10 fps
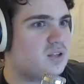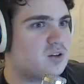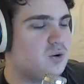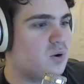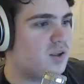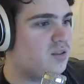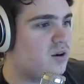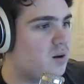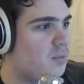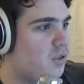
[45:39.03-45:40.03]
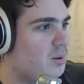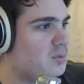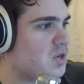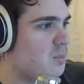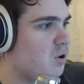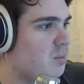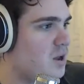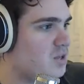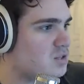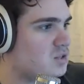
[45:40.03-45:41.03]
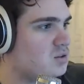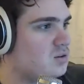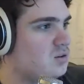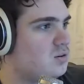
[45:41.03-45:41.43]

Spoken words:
it's quite there. I'm pulling up Cyborg Matt's